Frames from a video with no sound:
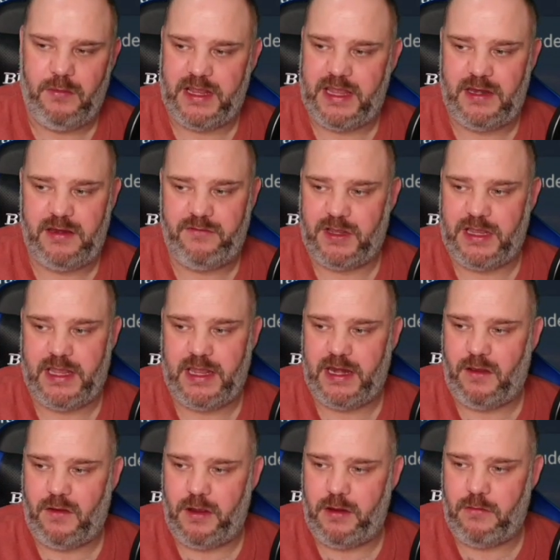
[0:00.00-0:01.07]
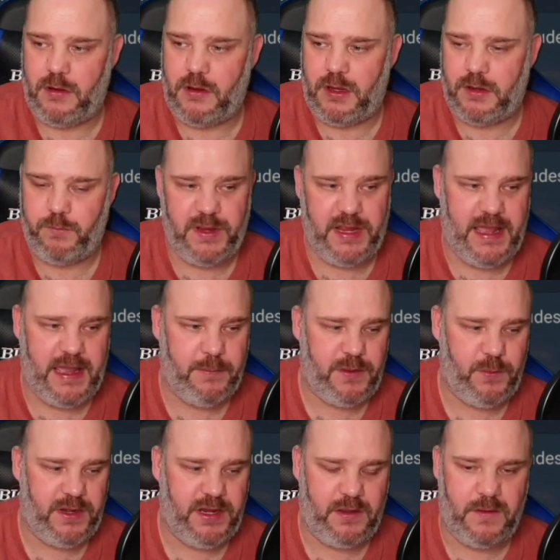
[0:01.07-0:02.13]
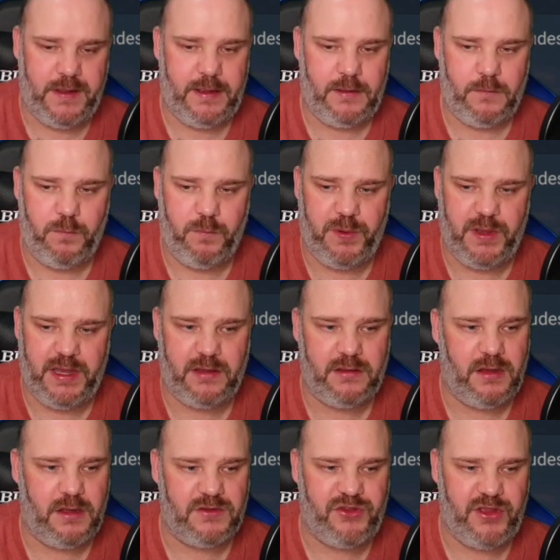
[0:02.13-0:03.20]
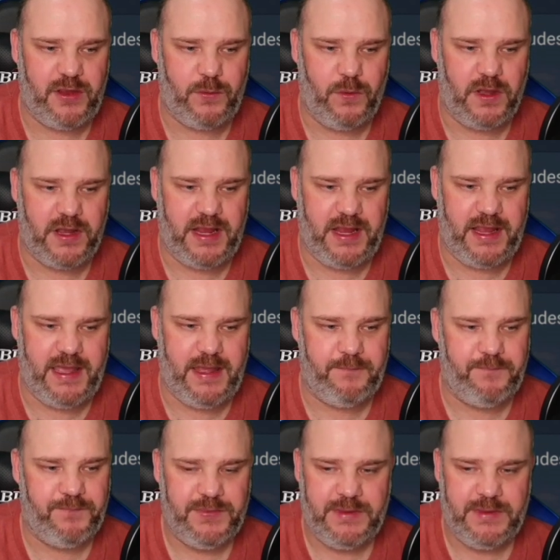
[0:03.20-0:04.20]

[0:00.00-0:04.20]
Again, if I could get it higher, I'd be happy with it higher, but I'll take what I can get.